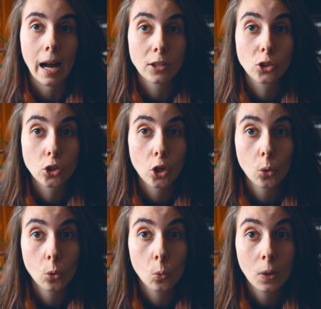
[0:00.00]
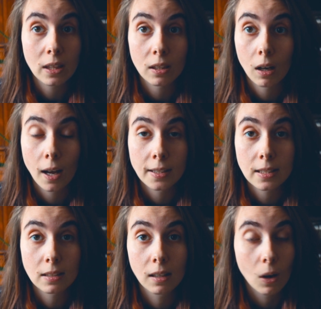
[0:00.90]
So we
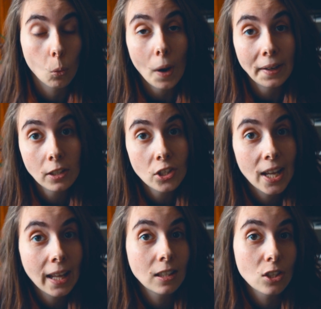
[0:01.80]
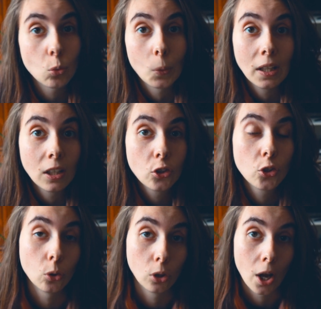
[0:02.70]
thought, why not take this week
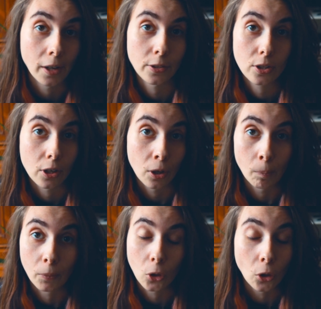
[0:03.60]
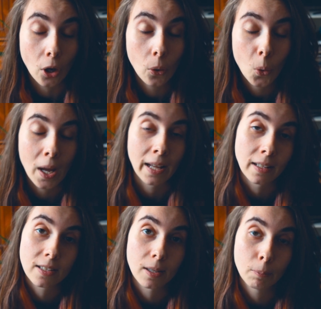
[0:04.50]
to learn some Godot
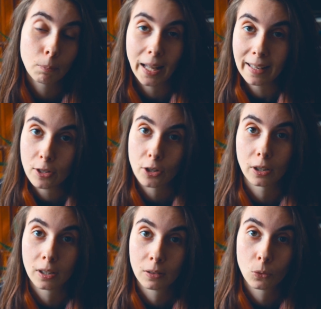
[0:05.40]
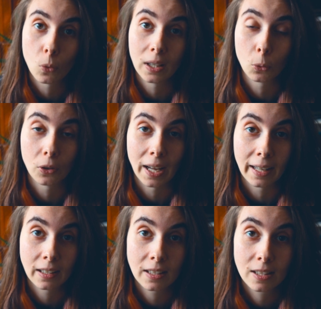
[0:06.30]
and some Blender while we're
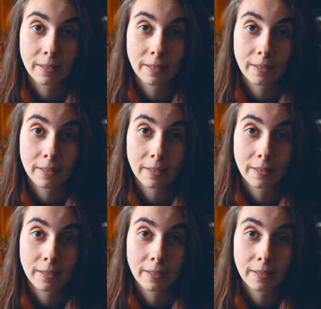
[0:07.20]
at it.